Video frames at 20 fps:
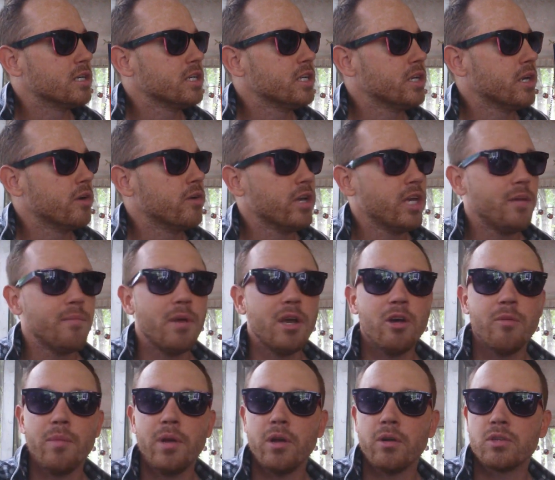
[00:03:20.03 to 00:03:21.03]

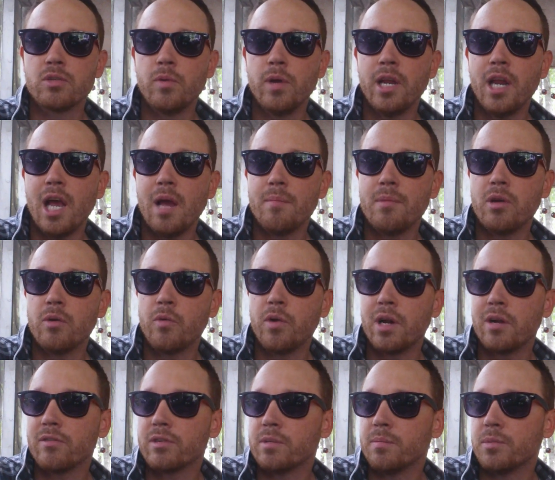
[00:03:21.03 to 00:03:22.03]
email me or tweet at me or
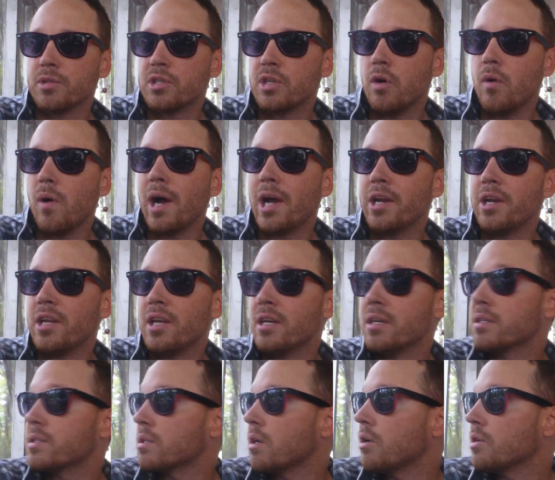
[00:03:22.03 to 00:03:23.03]
whatever some show ideas.